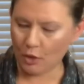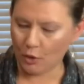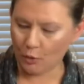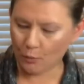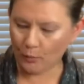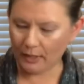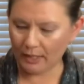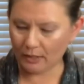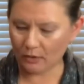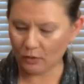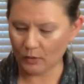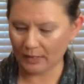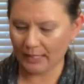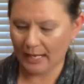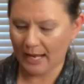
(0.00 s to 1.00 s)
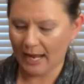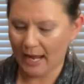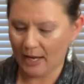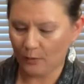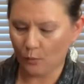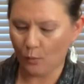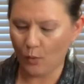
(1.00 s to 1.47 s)
We are going to
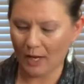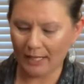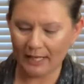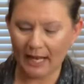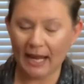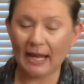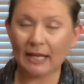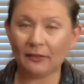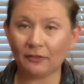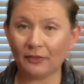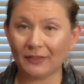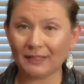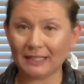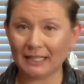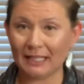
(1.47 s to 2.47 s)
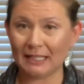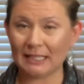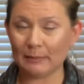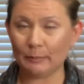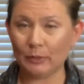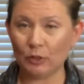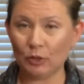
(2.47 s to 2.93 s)
add 1/8
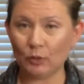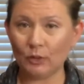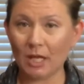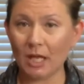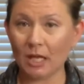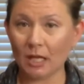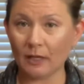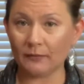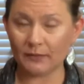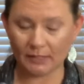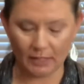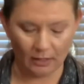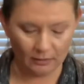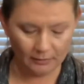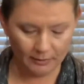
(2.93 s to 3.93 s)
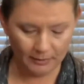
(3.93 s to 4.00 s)
teaspoon of salt.